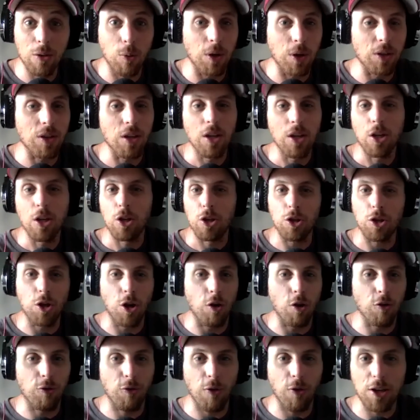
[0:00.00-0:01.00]
with, you
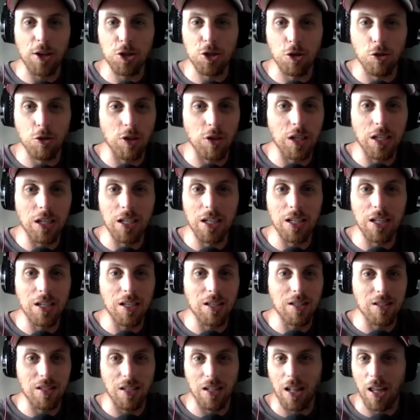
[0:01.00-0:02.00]
know, fresh
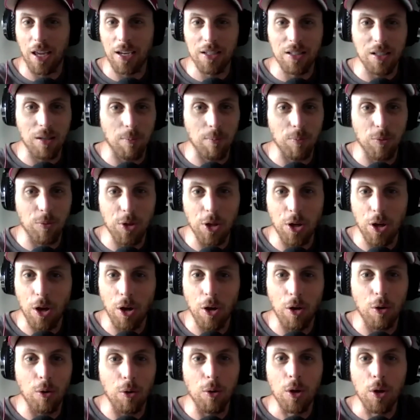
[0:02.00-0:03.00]
greens and like some, you
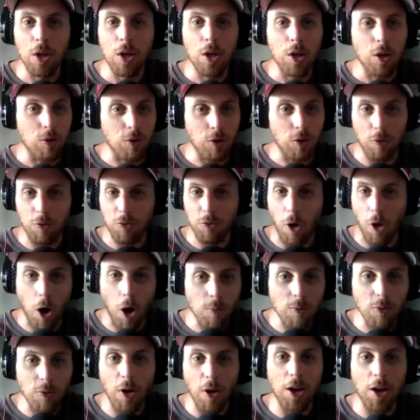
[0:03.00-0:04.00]
know, farm
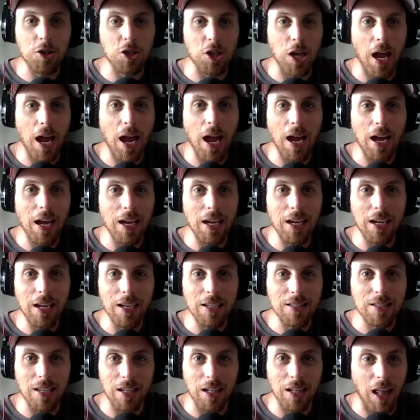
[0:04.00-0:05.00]
fresh
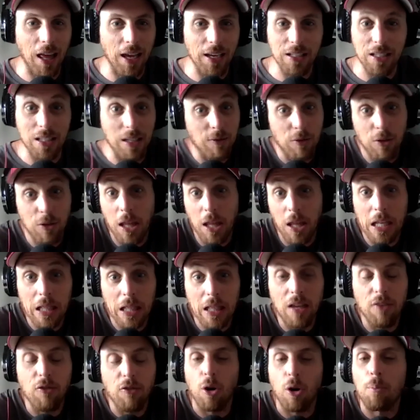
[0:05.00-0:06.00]
eggs and like even like
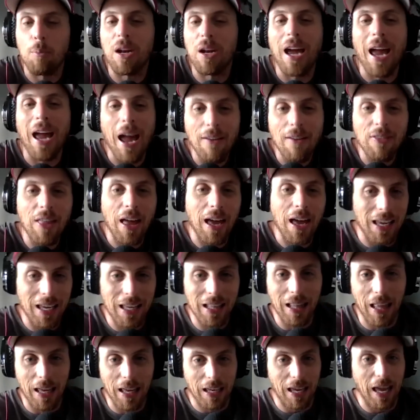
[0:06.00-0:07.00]
liver, but I have that
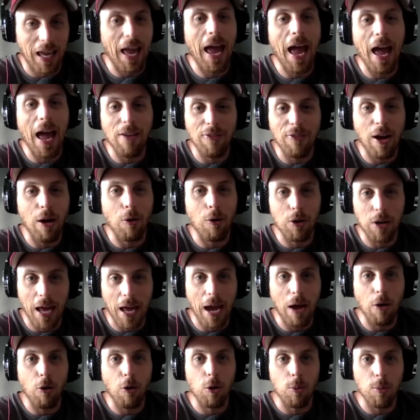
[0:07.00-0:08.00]
like a half hour, an
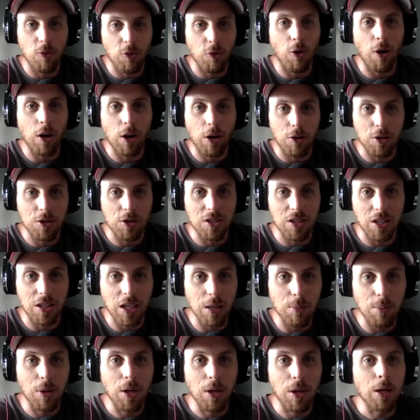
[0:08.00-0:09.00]
hour before I go to
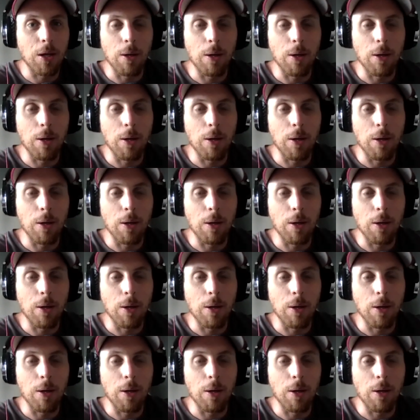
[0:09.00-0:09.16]
sleep,